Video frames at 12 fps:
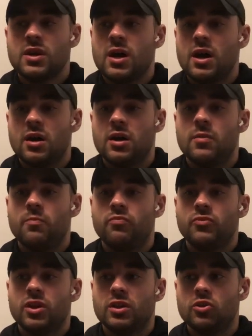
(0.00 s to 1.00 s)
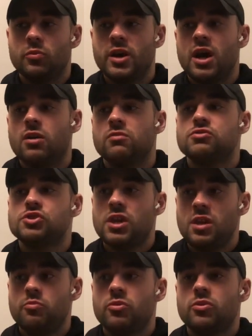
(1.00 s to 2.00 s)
a little bit out of shape,